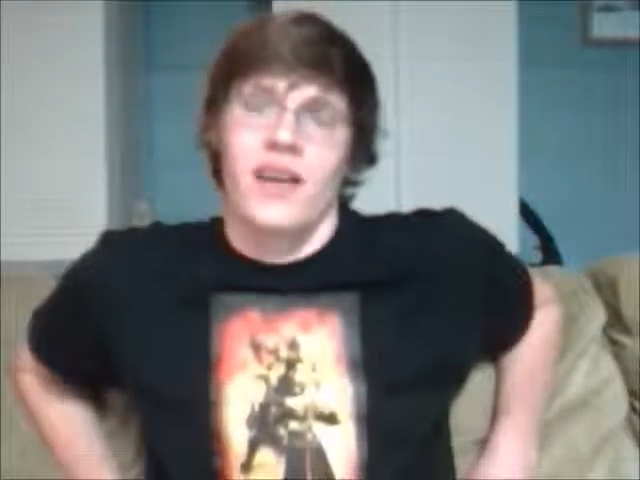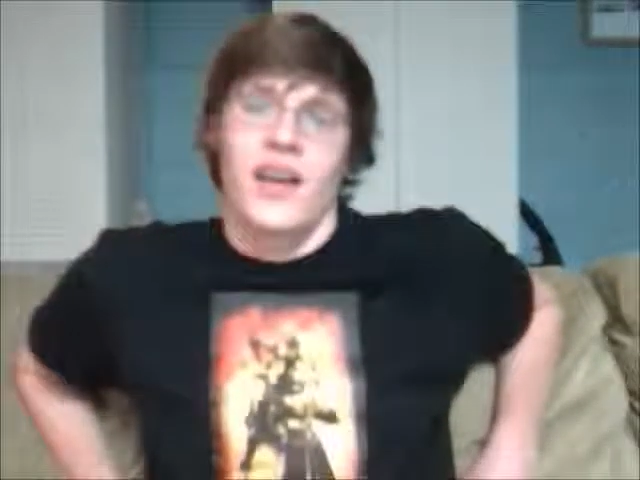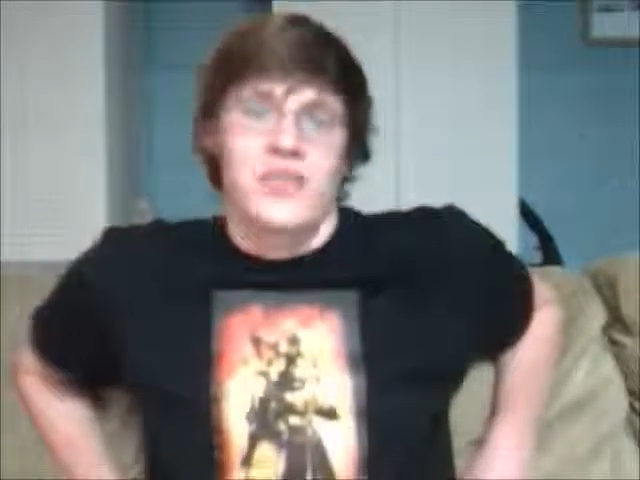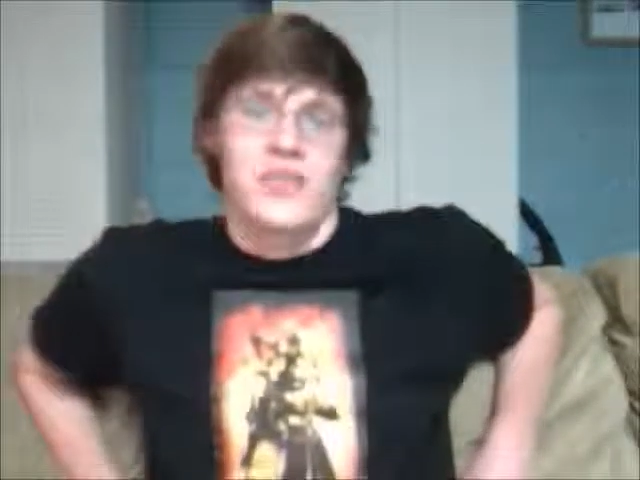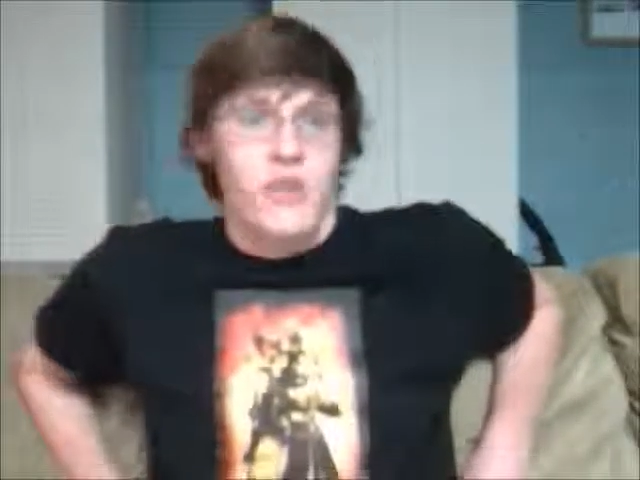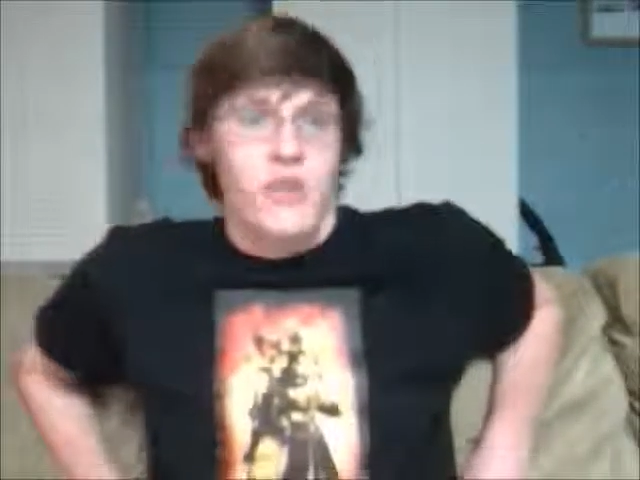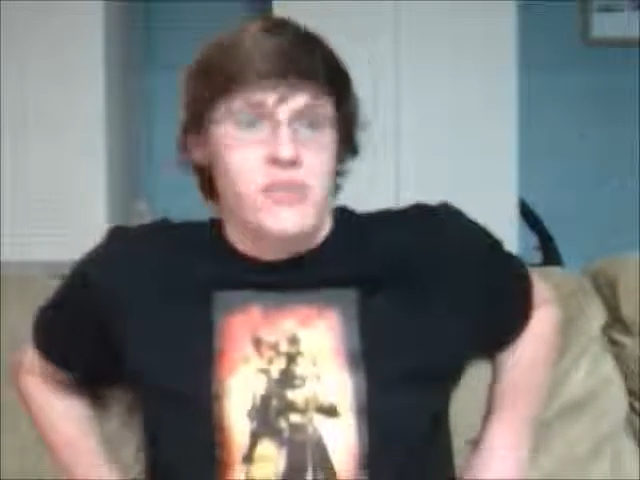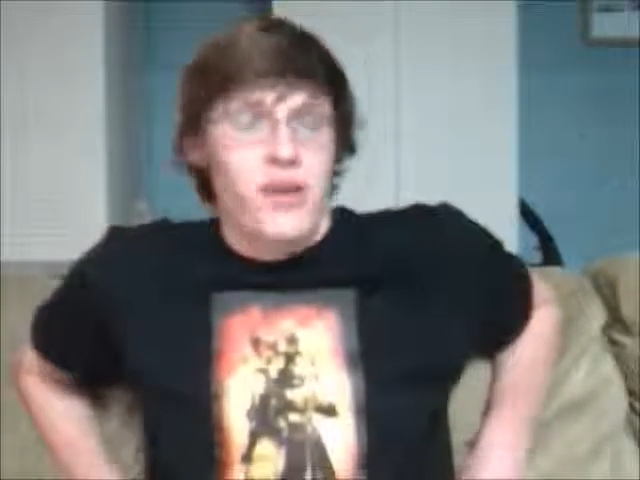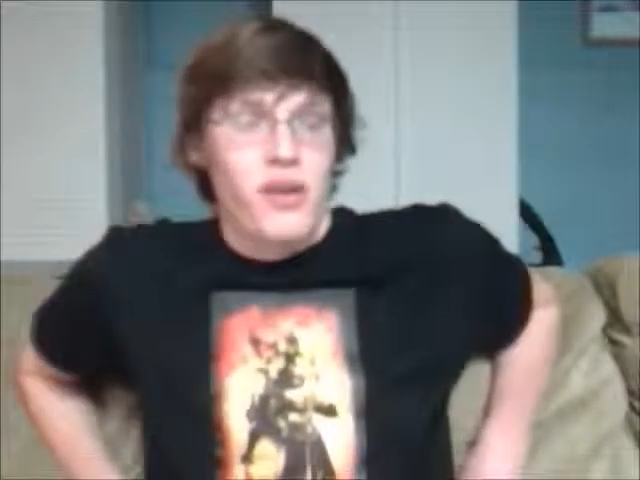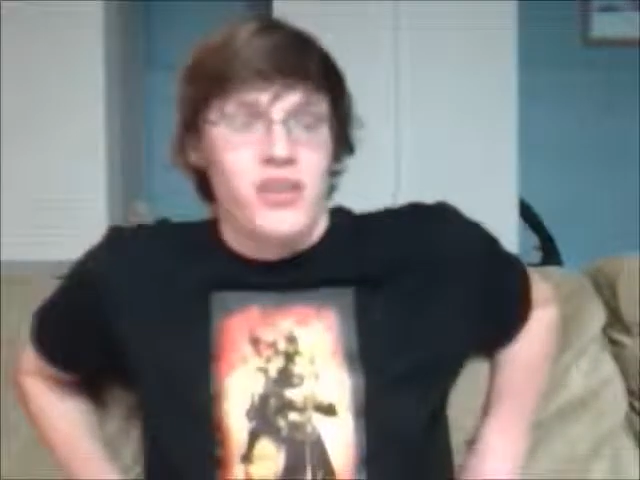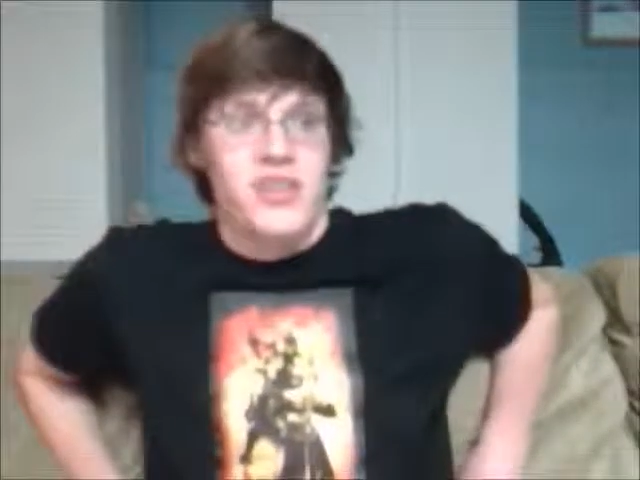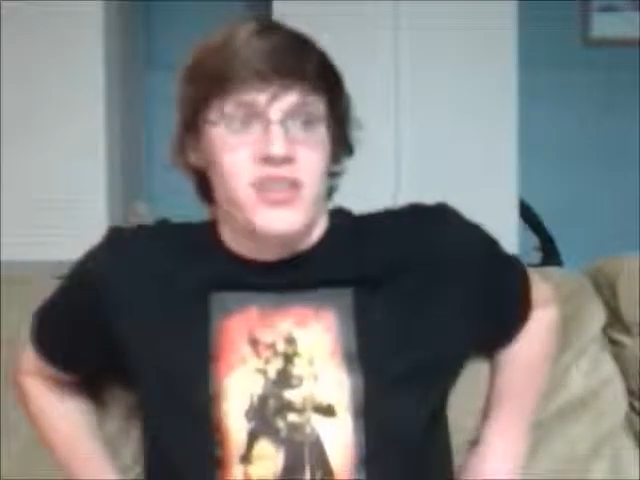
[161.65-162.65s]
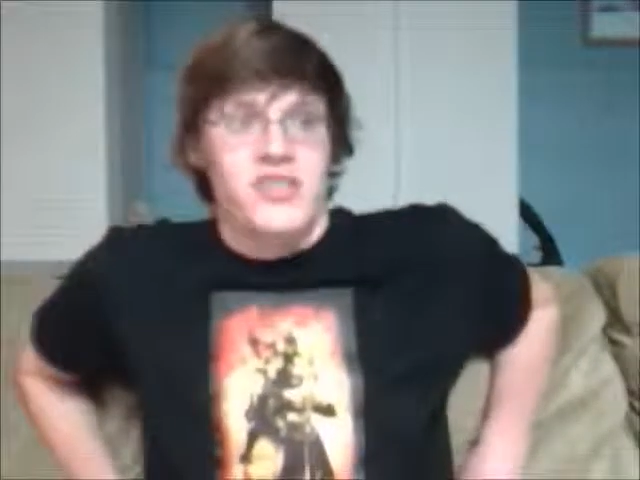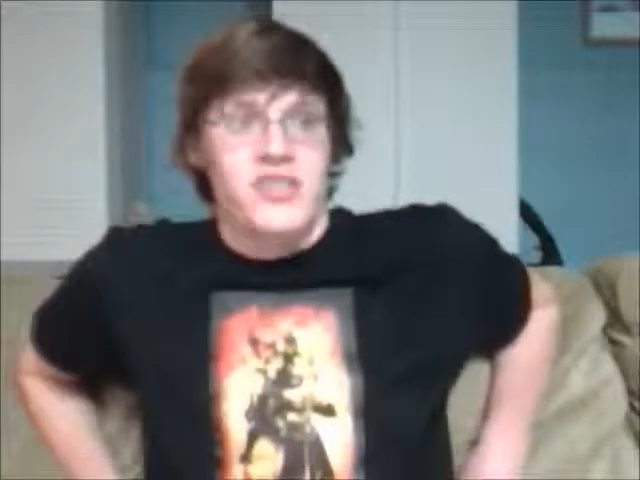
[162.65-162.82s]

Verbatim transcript: As far as politics